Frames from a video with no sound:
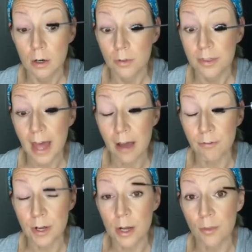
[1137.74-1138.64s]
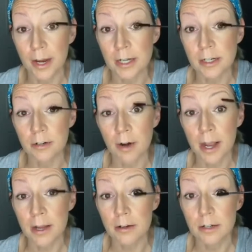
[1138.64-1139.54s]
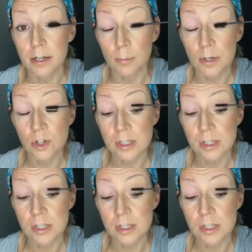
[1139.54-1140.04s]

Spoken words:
that video that I did, right? It'll be just